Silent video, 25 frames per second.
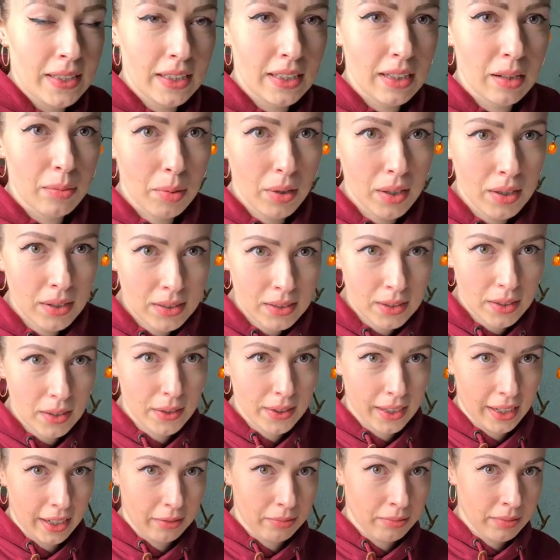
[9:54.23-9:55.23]
see the box?
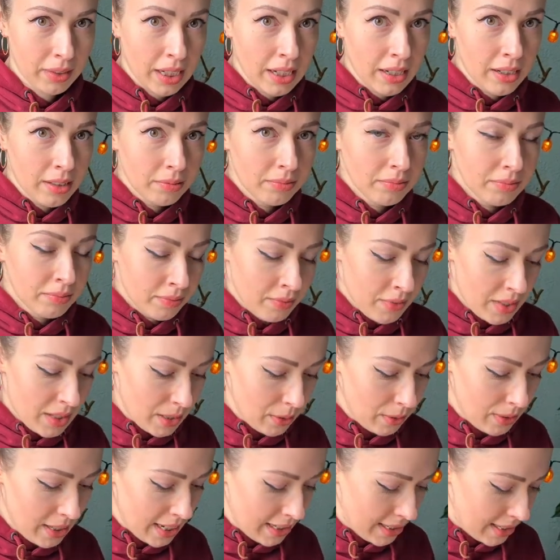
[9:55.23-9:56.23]
Okay.
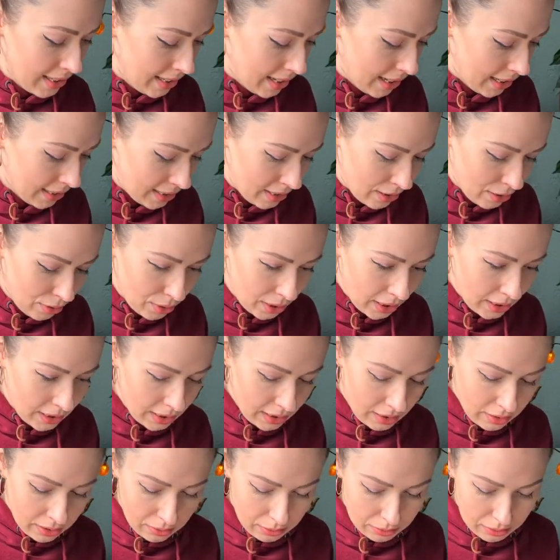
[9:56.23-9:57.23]
So let's get
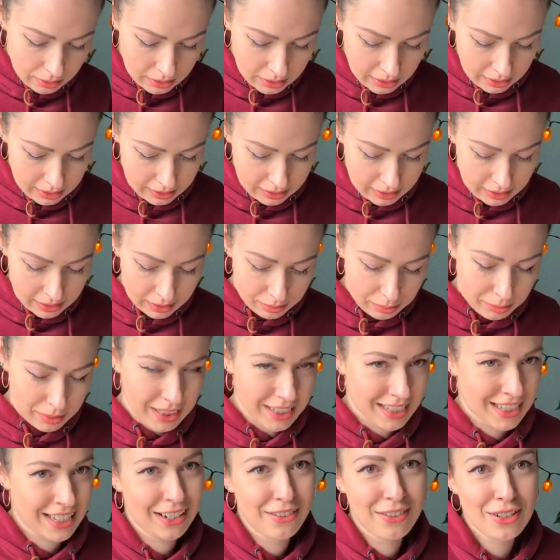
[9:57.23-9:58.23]
straight into this,
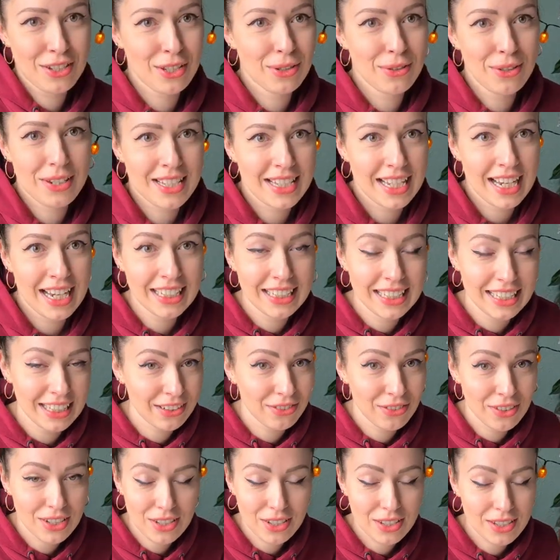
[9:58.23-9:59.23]
because I was so excited.
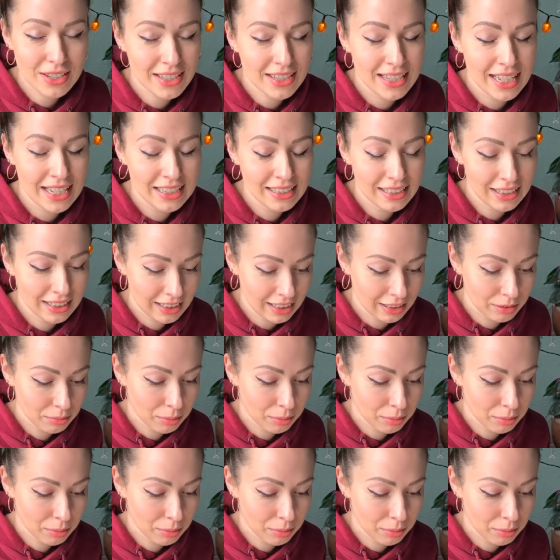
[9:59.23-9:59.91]
It was standing